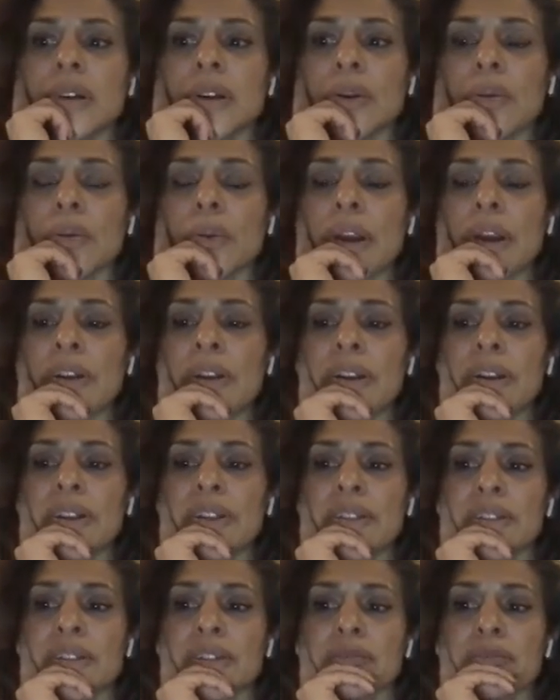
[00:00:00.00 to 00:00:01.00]

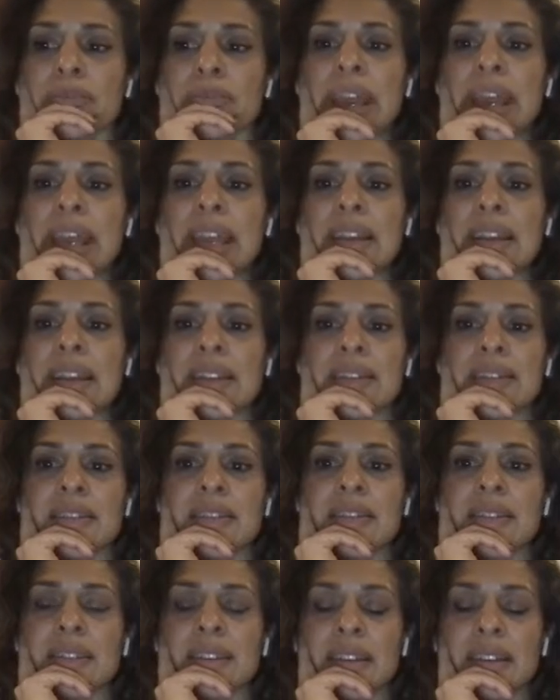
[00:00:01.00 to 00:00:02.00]
awareness of pain as